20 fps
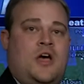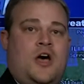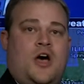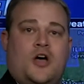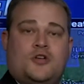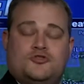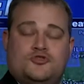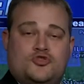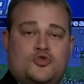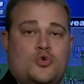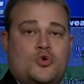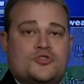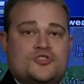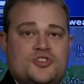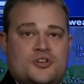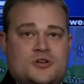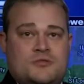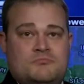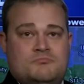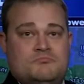uh,
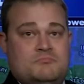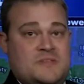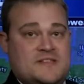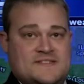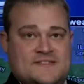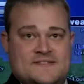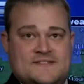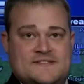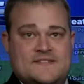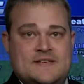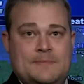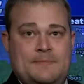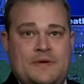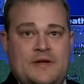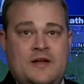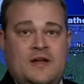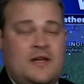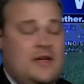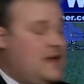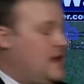Georgia,
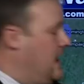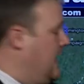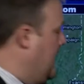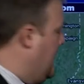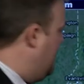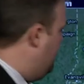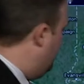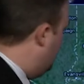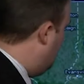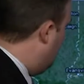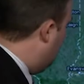Mississippi, even